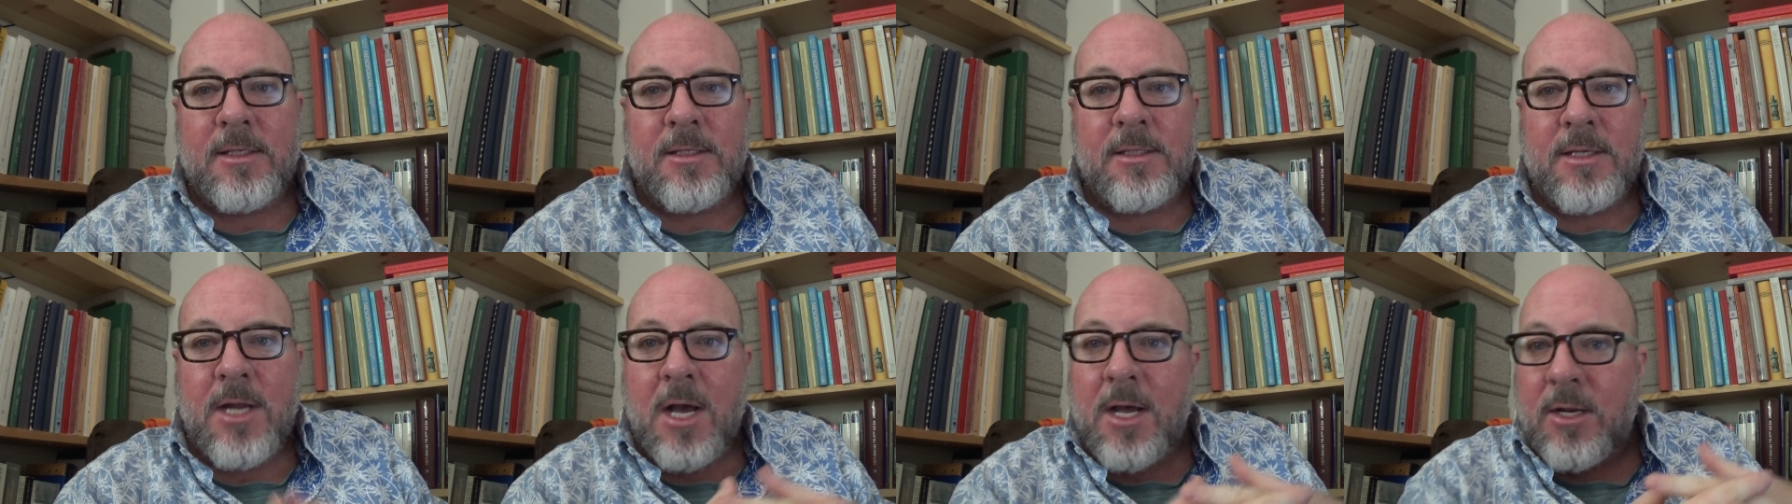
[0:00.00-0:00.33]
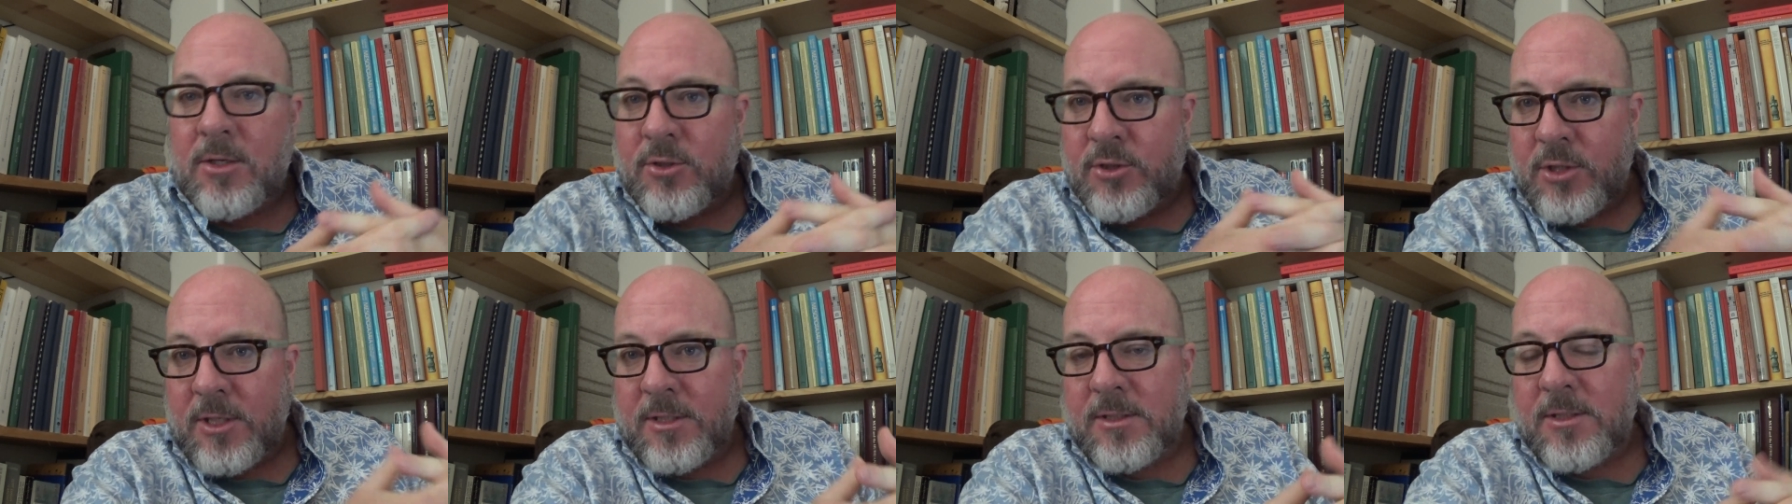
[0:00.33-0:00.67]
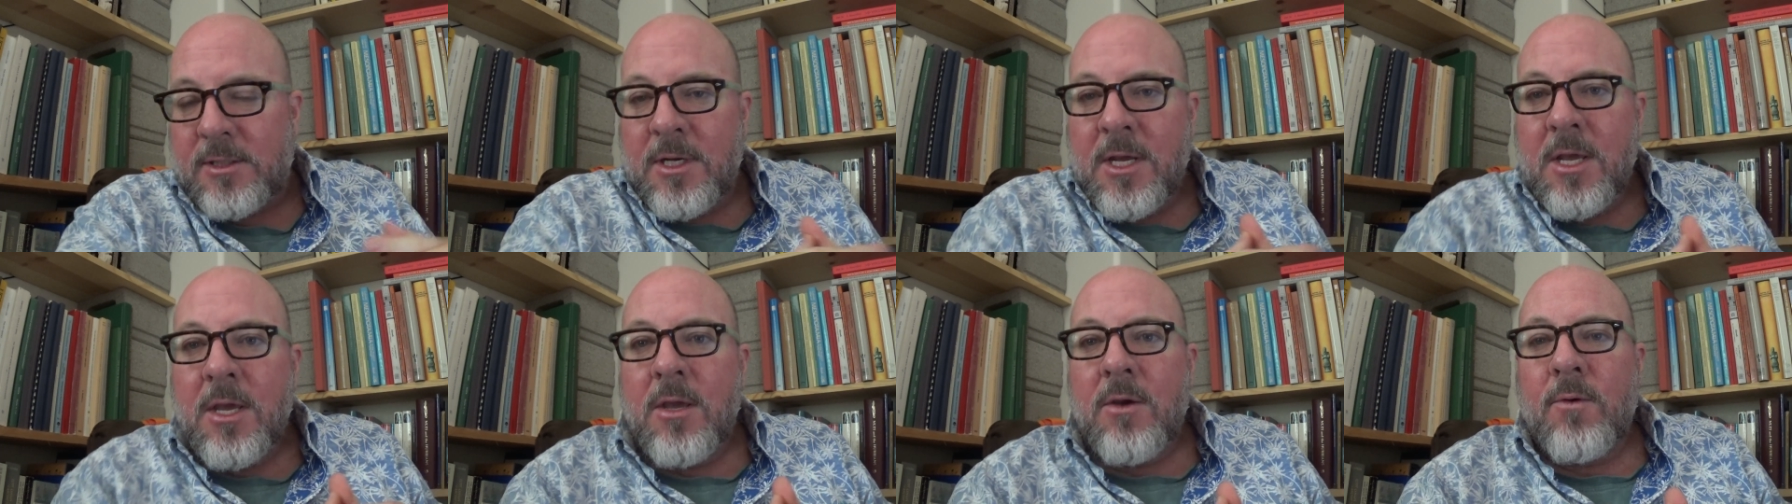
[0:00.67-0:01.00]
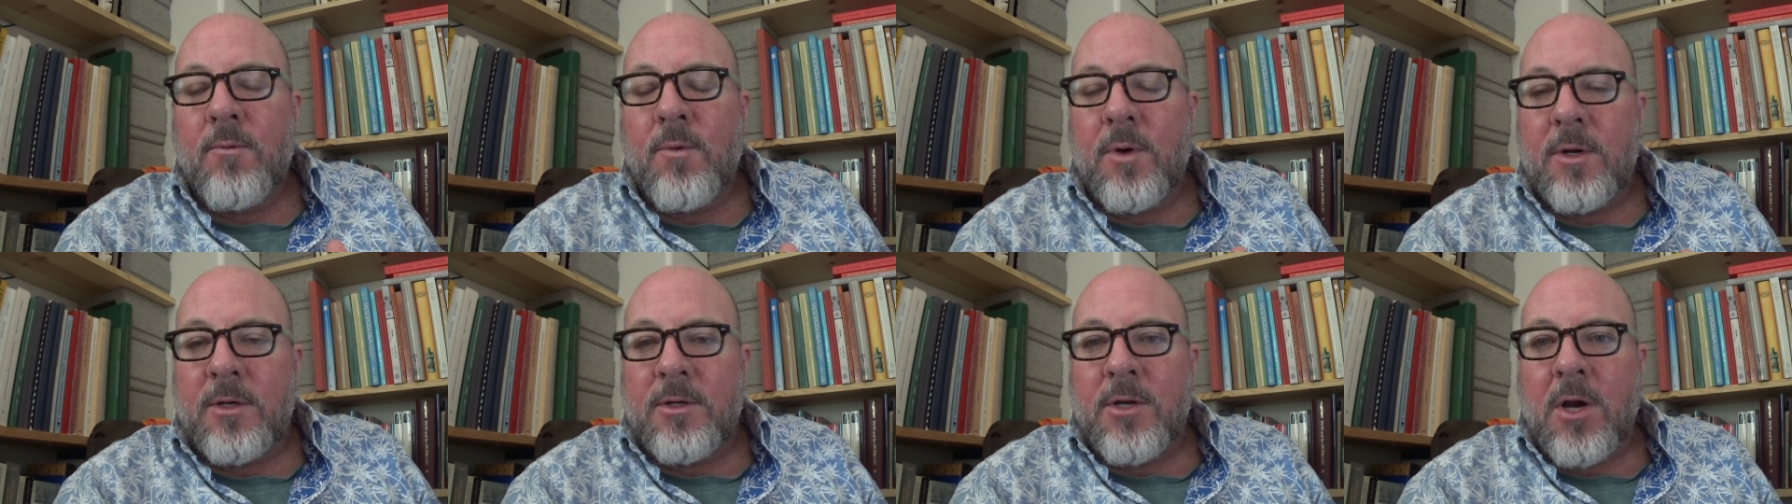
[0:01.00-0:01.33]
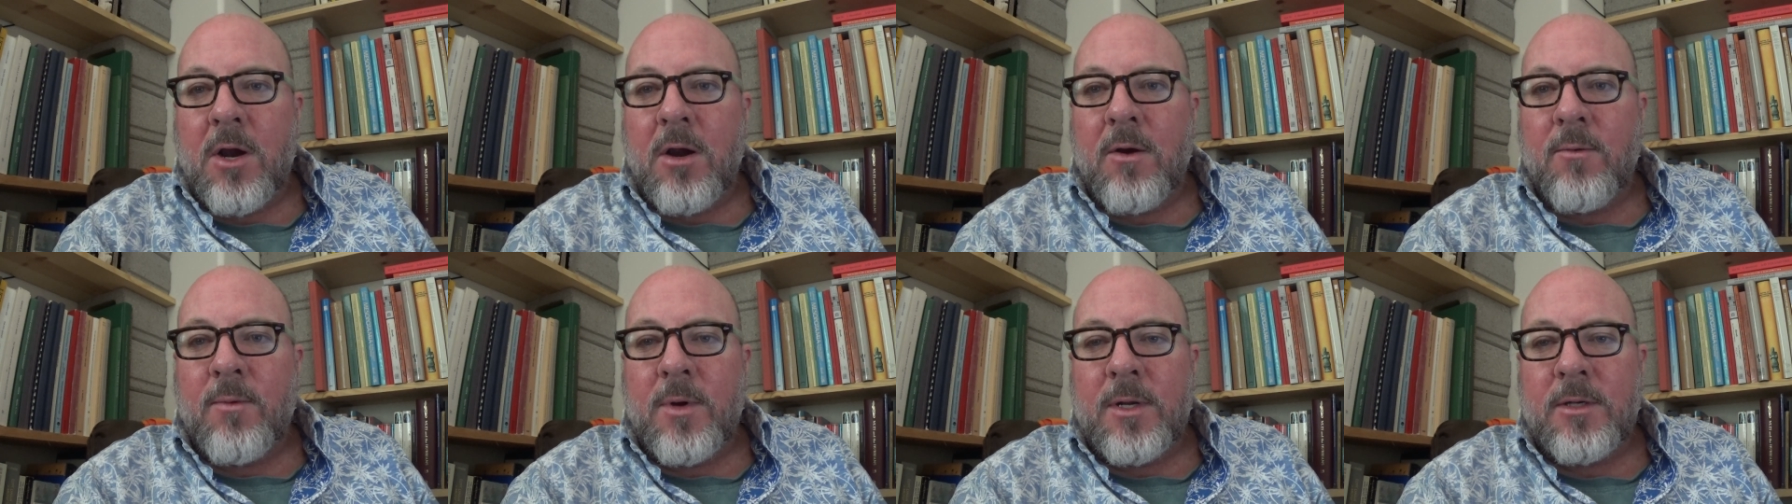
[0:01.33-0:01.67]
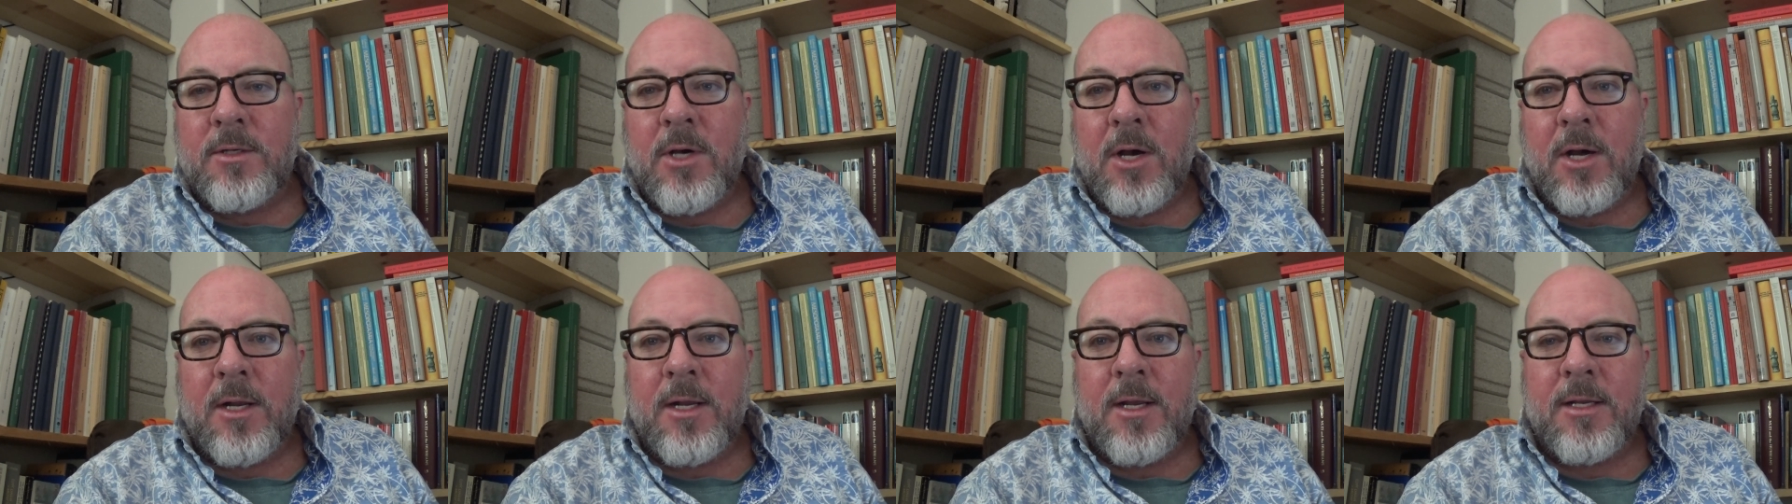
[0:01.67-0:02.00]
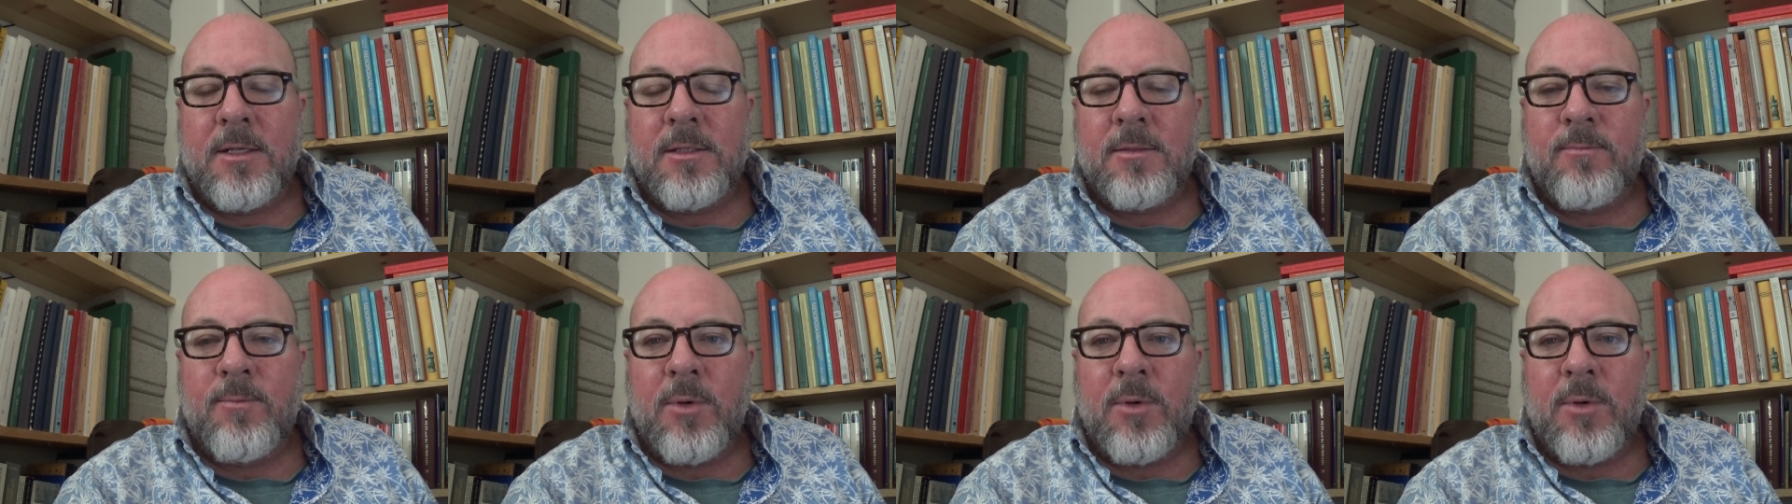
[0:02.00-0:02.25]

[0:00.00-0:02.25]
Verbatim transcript: It's not just what Darwin taught us,